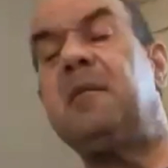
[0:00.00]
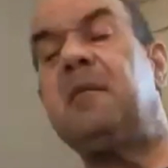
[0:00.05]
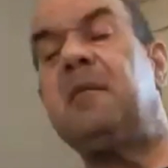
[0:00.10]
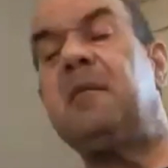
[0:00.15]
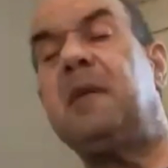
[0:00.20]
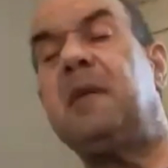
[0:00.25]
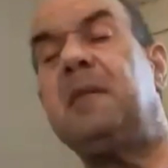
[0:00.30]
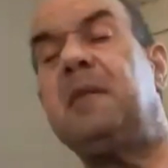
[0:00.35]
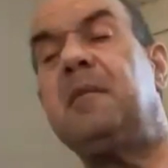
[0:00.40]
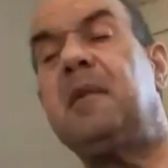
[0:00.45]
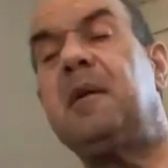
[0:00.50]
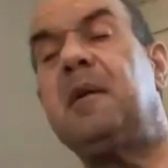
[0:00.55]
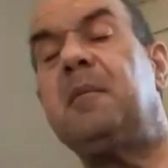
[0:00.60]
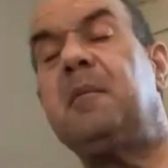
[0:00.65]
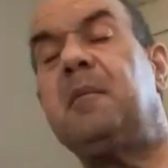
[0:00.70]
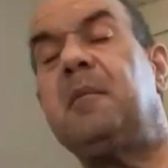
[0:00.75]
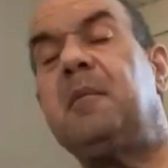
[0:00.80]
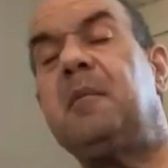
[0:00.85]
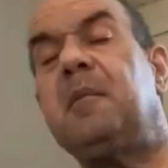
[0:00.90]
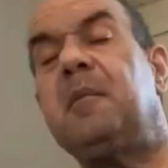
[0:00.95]
my,
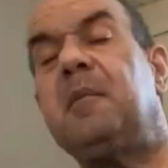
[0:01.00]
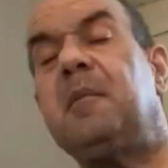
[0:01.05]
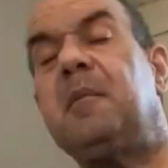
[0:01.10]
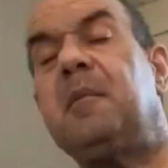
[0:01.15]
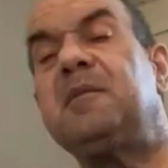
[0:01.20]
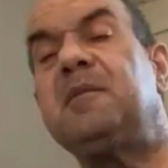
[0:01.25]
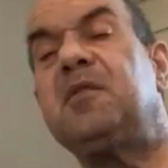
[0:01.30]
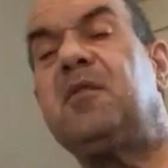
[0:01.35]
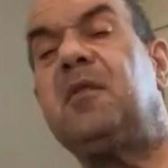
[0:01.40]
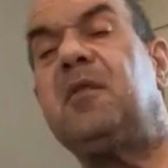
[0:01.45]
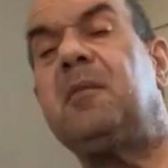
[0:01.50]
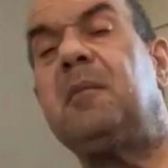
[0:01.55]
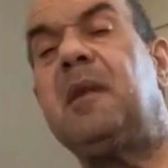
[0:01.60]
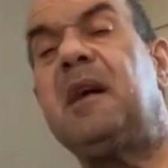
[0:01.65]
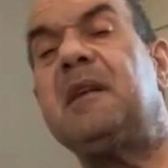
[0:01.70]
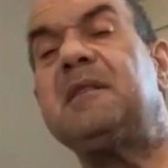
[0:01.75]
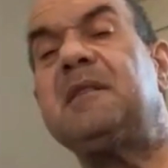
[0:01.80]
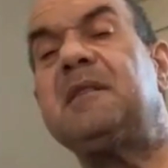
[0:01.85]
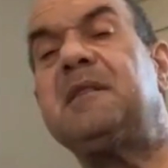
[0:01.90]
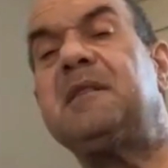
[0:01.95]
my arms are a
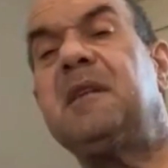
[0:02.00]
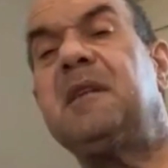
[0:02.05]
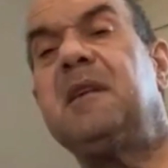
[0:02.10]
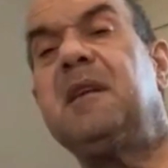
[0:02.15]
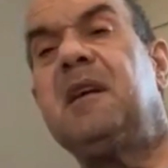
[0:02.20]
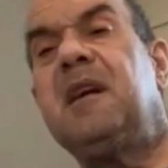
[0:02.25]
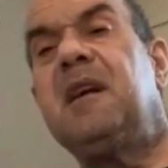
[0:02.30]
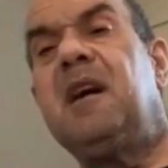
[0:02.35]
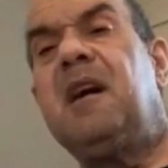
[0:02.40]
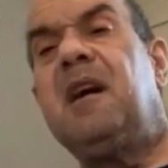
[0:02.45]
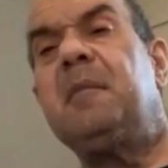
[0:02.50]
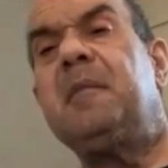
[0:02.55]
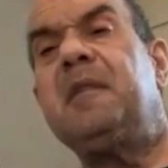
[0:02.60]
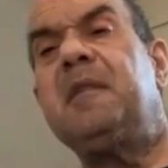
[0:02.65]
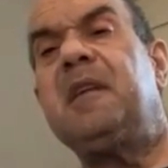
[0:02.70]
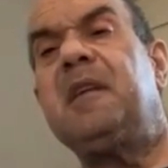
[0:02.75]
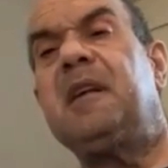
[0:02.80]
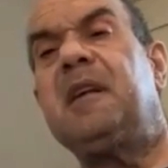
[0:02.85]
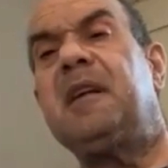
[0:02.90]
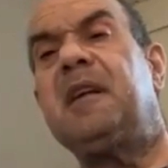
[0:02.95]
mess. I
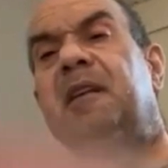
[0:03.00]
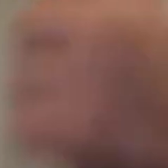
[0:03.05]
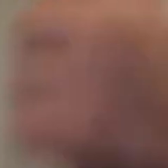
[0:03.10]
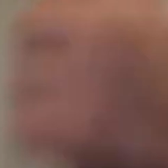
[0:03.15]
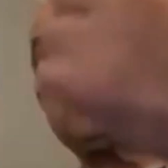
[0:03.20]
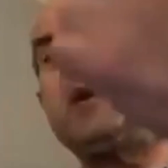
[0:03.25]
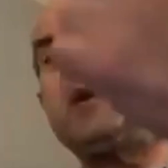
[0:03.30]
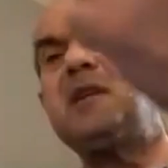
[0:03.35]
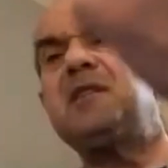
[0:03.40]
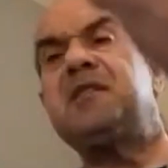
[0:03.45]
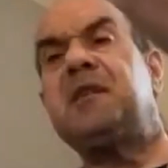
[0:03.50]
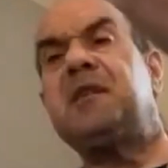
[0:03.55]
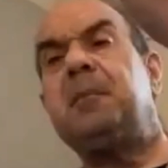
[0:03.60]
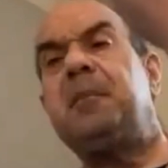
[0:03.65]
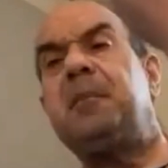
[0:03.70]
mean, they're like twigs